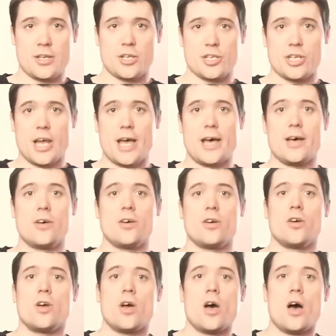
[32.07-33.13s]
in your chair,
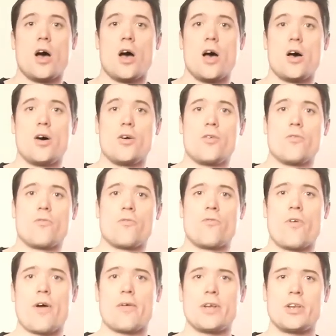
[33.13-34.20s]

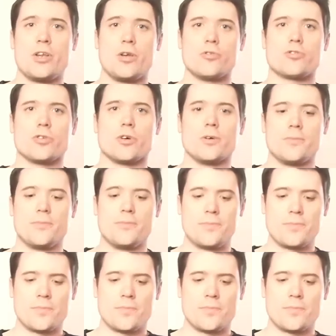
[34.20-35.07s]
very neutral.